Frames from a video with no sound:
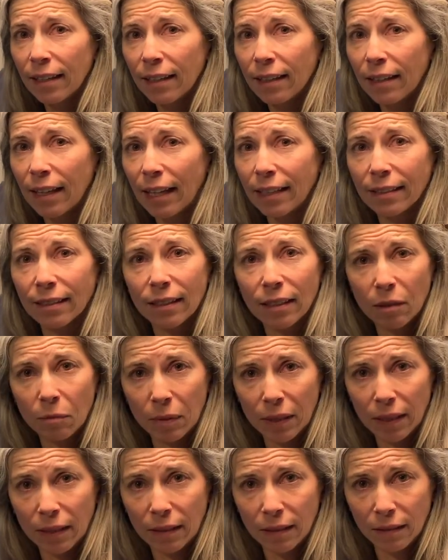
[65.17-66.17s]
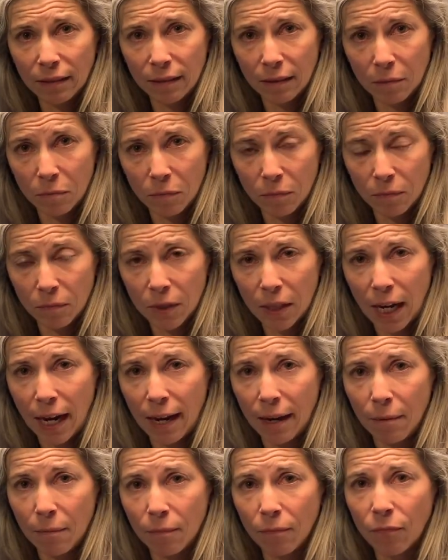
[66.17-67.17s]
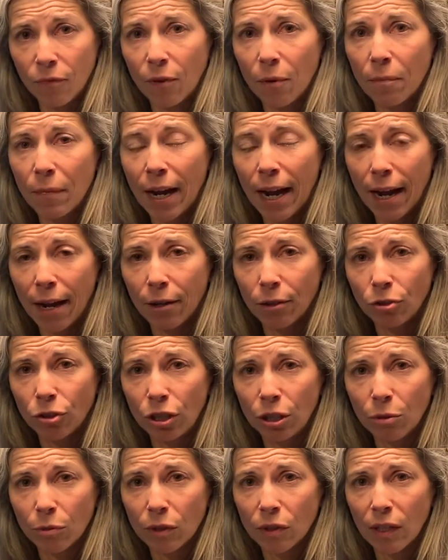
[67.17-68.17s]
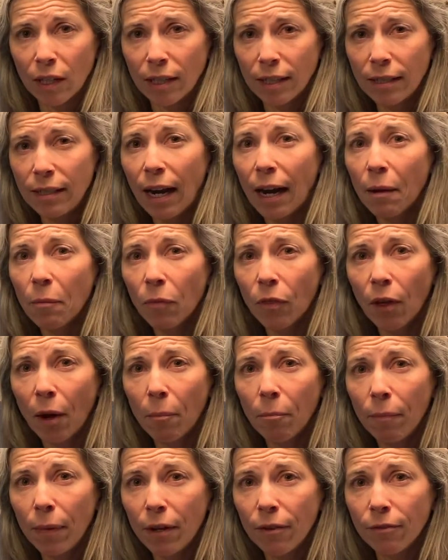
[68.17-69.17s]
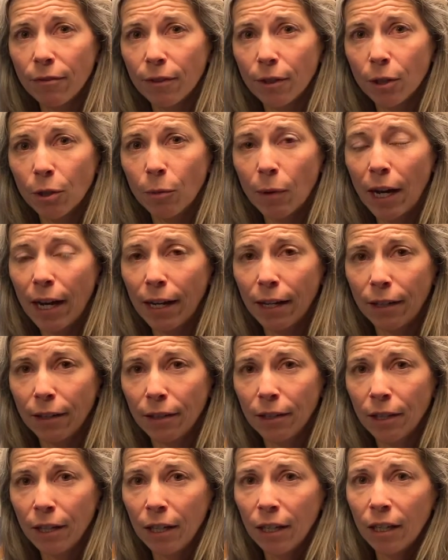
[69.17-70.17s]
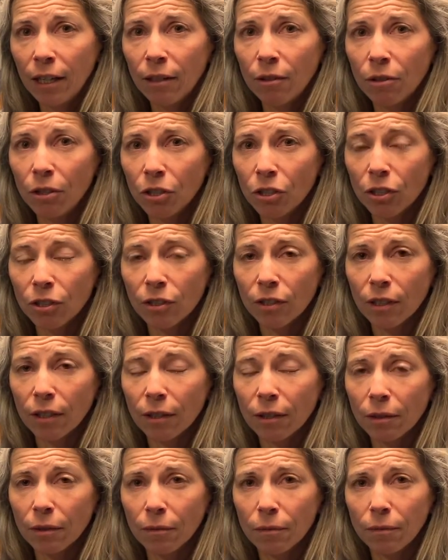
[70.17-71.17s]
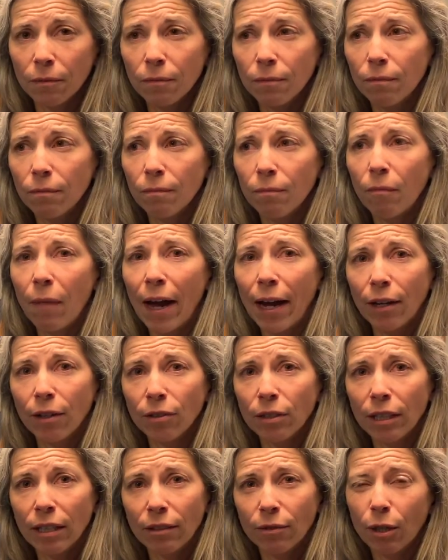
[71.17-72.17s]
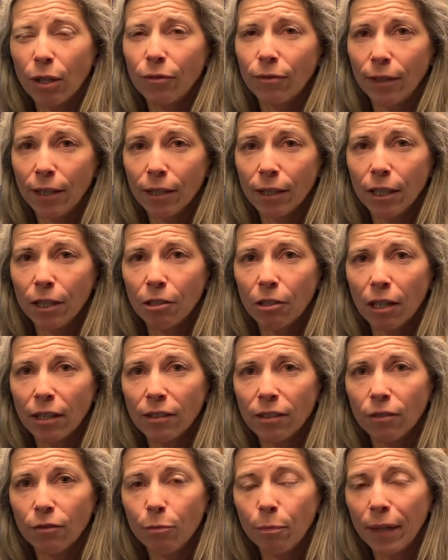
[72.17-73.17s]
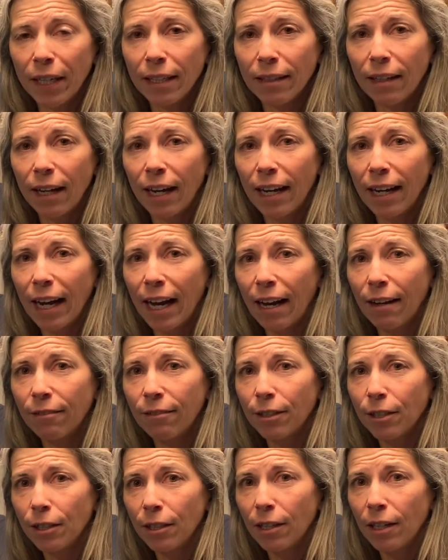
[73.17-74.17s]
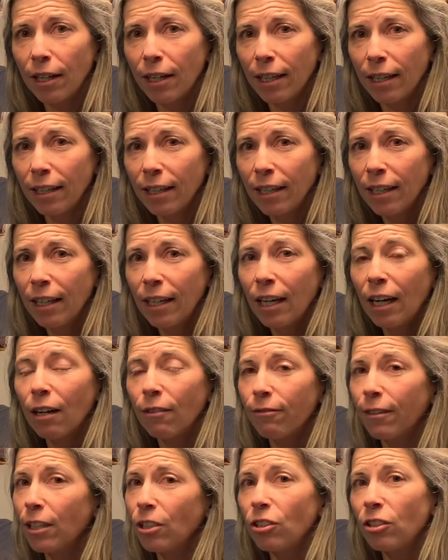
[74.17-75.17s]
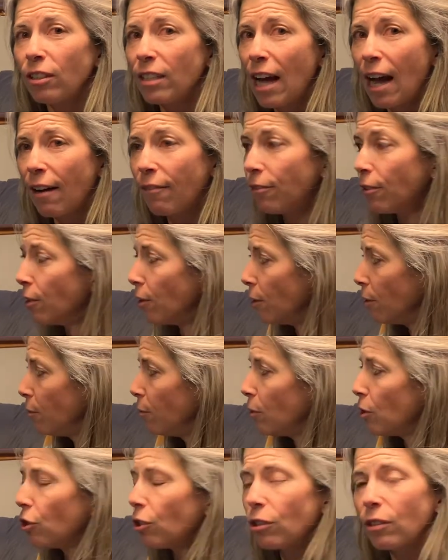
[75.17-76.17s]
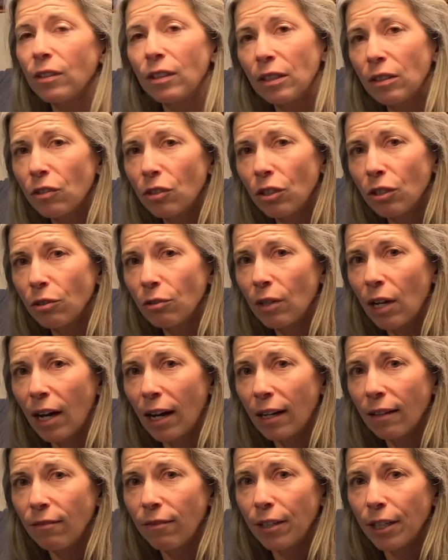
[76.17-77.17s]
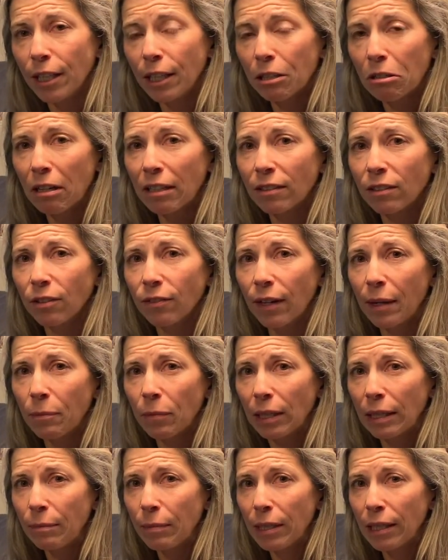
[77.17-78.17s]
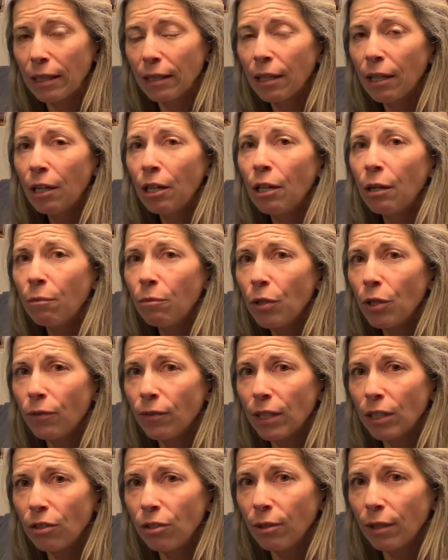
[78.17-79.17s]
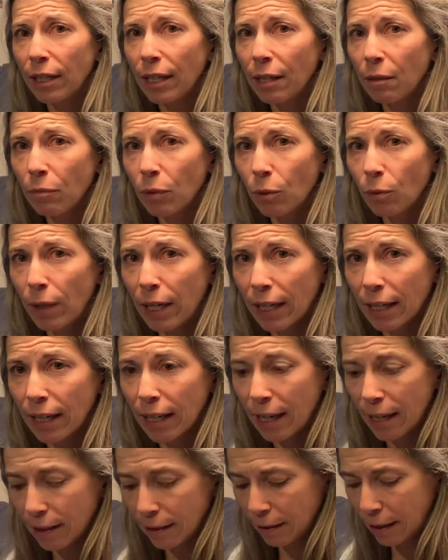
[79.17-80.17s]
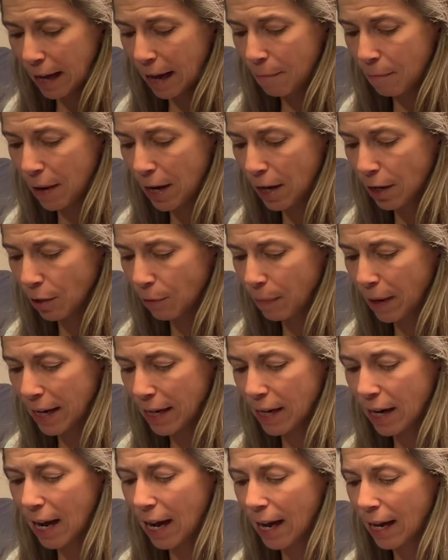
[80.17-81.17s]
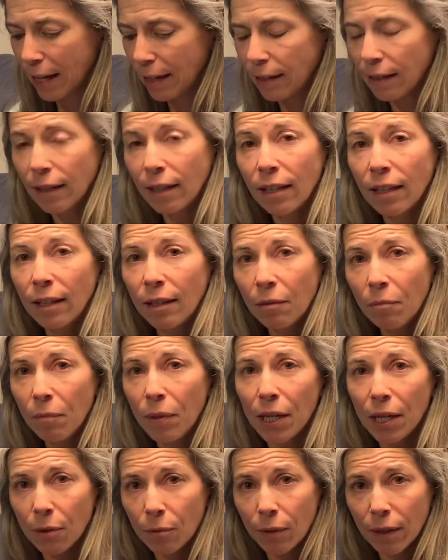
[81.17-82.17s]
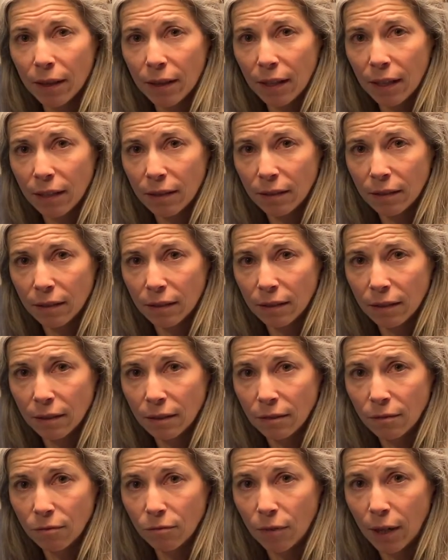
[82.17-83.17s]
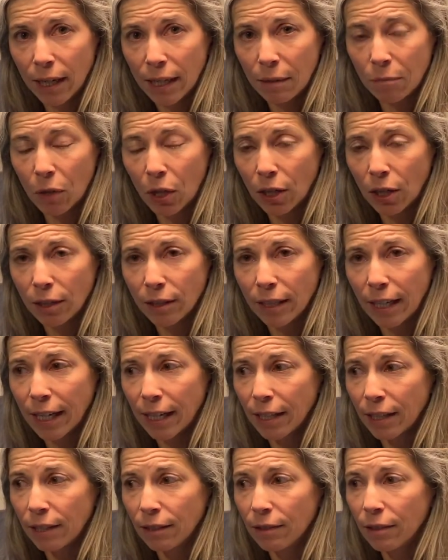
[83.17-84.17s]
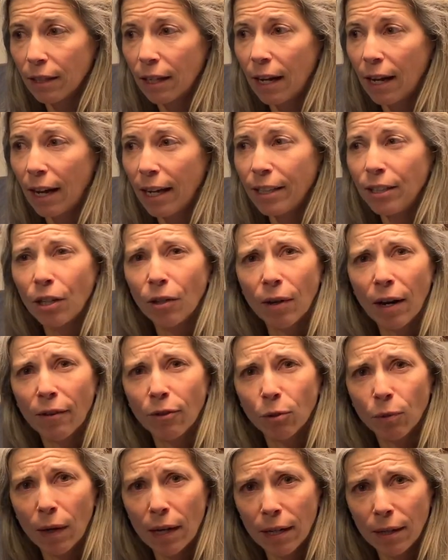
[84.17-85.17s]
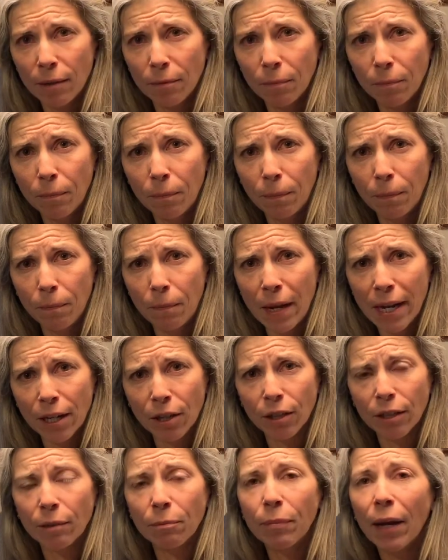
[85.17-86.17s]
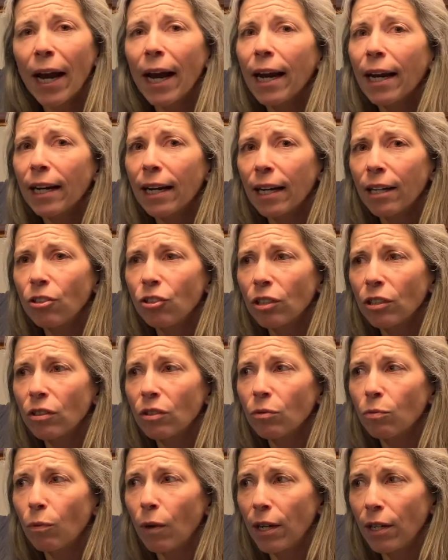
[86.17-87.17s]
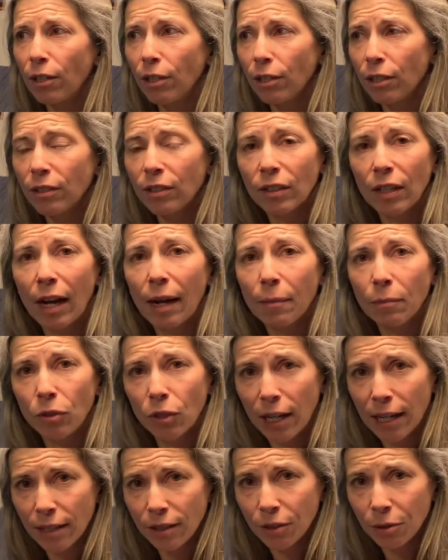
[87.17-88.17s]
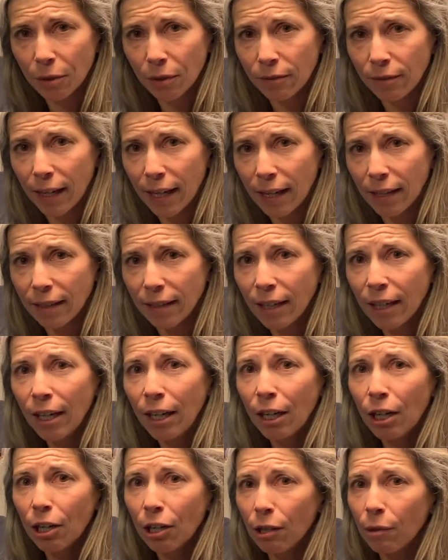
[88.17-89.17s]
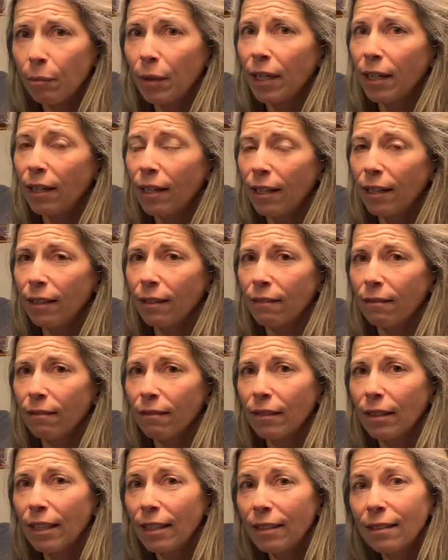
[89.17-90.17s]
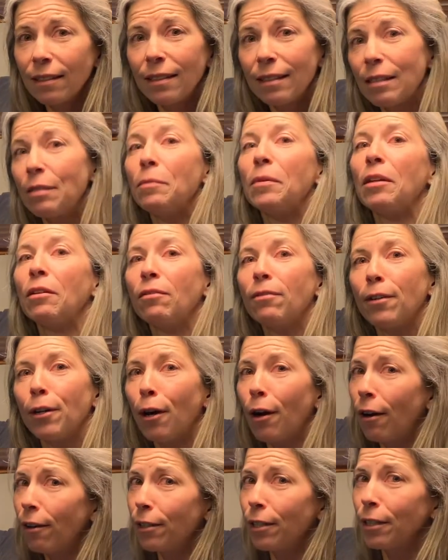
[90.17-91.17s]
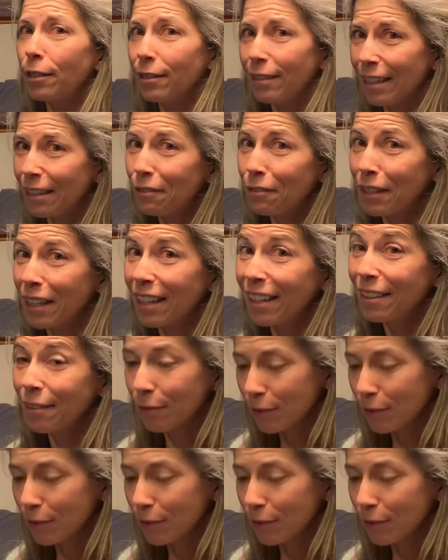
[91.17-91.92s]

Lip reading: that's going to be some time from now. She was on a Tom Thumb bit for a while, which is a mildly, well, fairly aggressive bit. I have her on a French snaffle, which you'll see soon, not very aggressive. I'm going to be moving to a Kimberwick, and that may or may not be with this running martingale. I don't ever want to make her in pain. I just want her to stop trying to evade her bit and listen to me for all our safety.